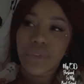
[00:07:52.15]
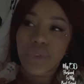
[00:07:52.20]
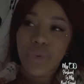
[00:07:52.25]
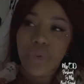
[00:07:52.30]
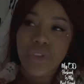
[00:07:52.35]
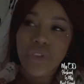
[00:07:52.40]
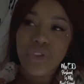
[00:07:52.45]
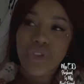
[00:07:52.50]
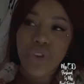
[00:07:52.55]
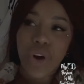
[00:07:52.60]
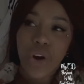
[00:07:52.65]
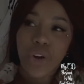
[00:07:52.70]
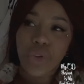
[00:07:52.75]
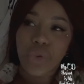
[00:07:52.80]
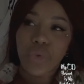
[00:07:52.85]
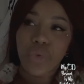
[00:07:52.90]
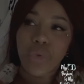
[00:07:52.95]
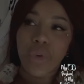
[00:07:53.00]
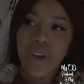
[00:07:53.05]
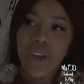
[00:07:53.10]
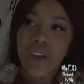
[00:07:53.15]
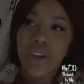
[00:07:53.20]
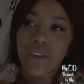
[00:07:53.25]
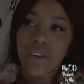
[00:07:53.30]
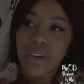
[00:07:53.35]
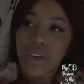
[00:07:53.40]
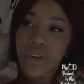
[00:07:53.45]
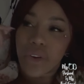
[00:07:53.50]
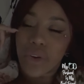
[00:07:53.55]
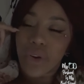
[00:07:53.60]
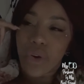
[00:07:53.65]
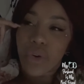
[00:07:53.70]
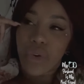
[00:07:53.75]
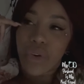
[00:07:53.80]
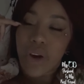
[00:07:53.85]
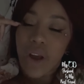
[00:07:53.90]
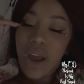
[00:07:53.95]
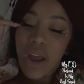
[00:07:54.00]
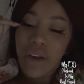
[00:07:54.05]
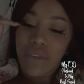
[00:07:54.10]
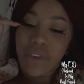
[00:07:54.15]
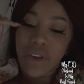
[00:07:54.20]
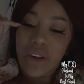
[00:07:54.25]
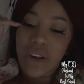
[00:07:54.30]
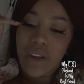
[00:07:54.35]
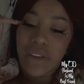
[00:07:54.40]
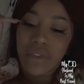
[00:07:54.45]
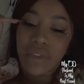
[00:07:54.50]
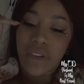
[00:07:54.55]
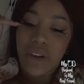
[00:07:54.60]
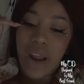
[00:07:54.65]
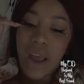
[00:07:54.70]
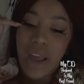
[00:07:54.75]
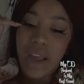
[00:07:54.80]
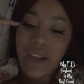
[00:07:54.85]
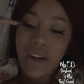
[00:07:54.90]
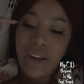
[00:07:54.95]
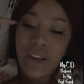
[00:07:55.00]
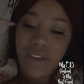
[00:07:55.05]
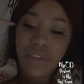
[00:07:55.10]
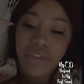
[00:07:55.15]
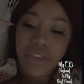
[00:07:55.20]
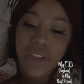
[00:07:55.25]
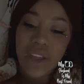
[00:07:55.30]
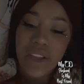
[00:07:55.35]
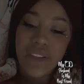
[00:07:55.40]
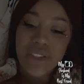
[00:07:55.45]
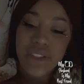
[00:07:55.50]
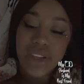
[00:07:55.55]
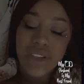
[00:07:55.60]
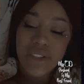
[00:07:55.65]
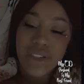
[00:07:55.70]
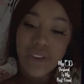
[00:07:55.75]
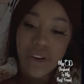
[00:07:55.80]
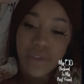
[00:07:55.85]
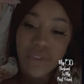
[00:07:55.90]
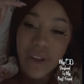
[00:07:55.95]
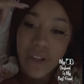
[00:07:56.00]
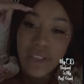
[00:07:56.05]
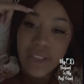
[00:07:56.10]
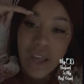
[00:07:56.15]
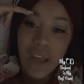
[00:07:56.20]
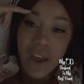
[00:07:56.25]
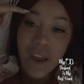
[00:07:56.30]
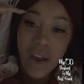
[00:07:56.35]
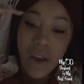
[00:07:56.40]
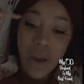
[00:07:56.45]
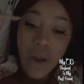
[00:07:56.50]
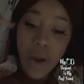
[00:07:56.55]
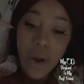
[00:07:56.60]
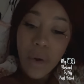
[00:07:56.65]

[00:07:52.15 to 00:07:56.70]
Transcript: you could start doing, you know, heavy lift, like liftings and stuff like that.